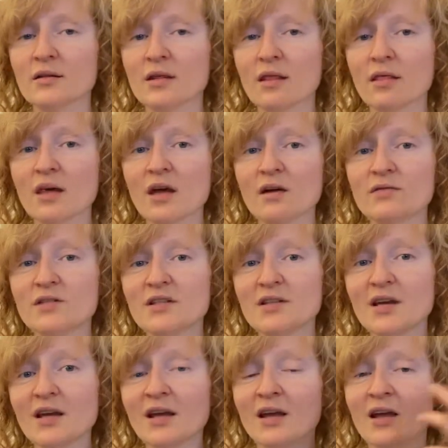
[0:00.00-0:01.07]
think of
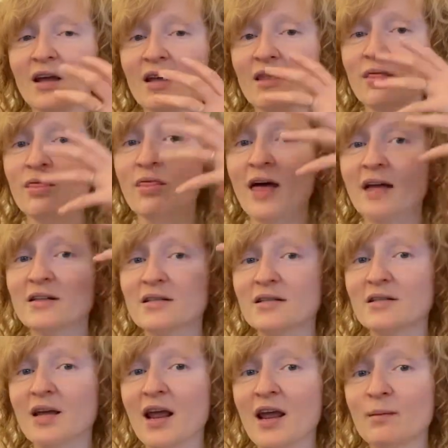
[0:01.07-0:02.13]
singing in that
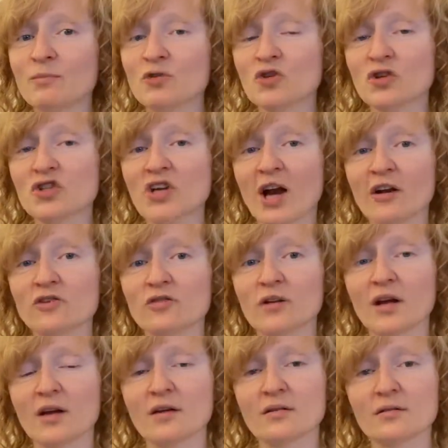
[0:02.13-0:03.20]
same trajectory.